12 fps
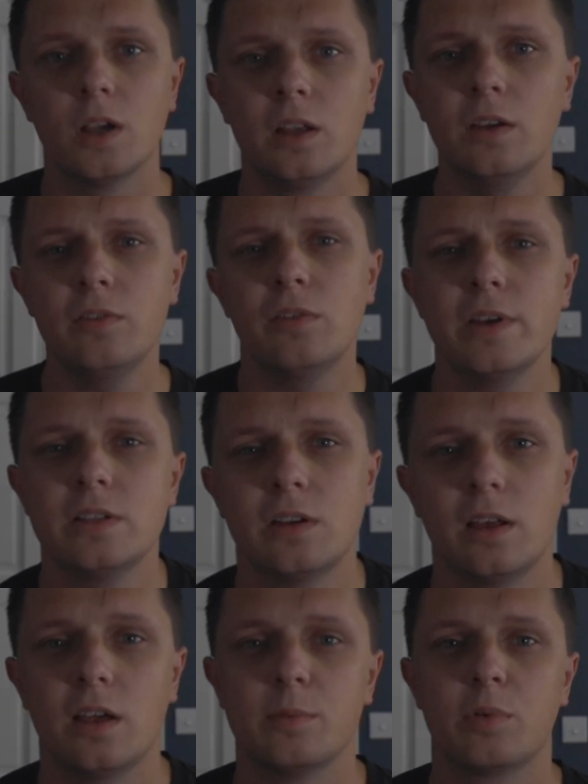Another reason
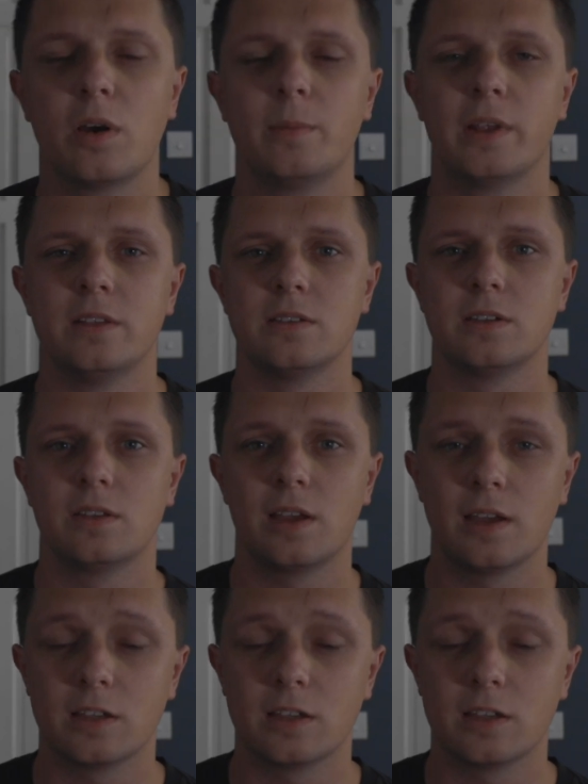I like prime lenses,